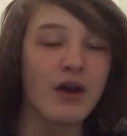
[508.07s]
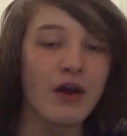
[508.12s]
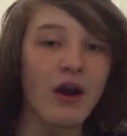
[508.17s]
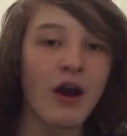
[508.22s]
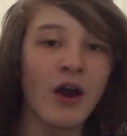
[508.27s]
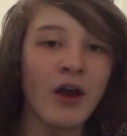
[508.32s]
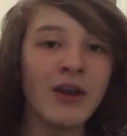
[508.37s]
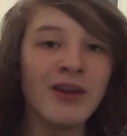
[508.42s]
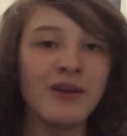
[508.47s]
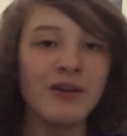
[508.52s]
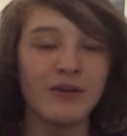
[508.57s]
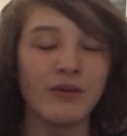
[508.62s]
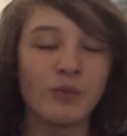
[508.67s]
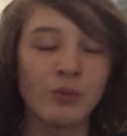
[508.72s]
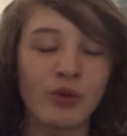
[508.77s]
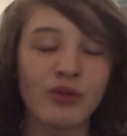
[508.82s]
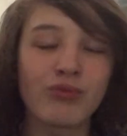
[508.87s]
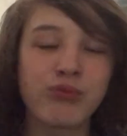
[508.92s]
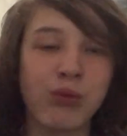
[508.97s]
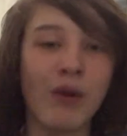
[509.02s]
I
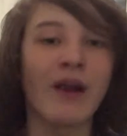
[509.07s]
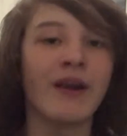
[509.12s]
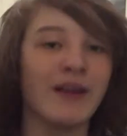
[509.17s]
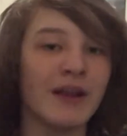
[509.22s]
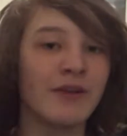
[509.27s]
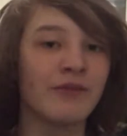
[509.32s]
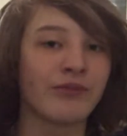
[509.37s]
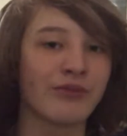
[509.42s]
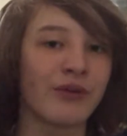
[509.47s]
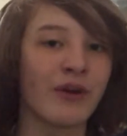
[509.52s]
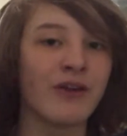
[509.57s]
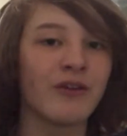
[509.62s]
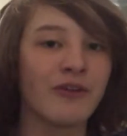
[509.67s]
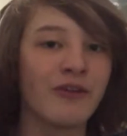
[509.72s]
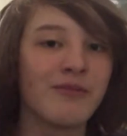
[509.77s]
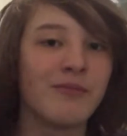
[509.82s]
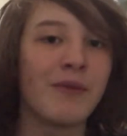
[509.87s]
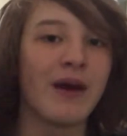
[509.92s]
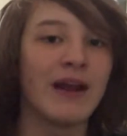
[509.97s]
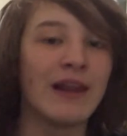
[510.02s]
was right in front
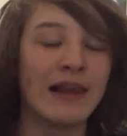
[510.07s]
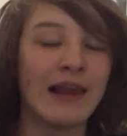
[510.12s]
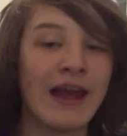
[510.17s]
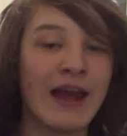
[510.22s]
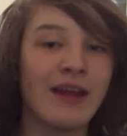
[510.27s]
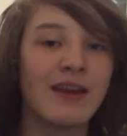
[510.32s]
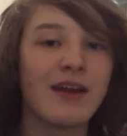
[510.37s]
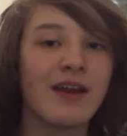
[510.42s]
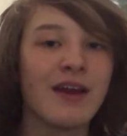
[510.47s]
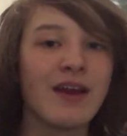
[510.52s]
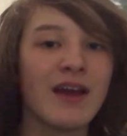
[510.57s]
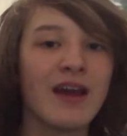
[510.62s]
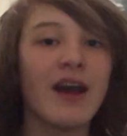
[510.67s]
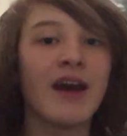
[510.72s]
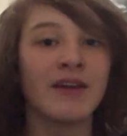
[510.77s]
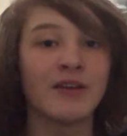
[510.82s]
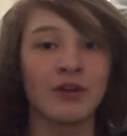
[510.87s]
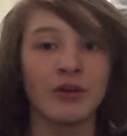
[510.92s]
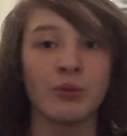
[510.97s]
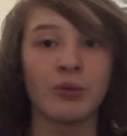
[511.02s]
of my leg.
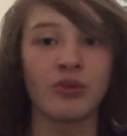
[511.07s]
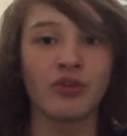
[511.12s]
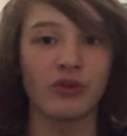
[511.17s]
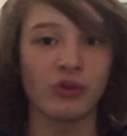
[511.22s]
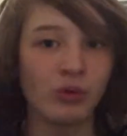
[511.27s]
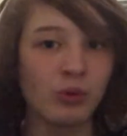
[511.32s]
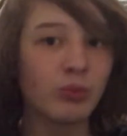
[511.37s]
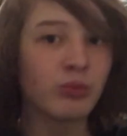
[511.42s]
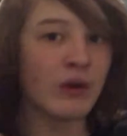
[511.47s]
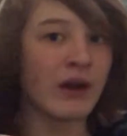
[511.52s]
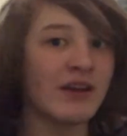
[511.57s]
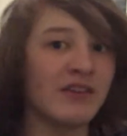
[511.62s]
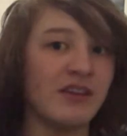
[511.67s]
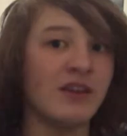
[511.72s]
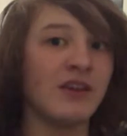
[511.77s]
And I was already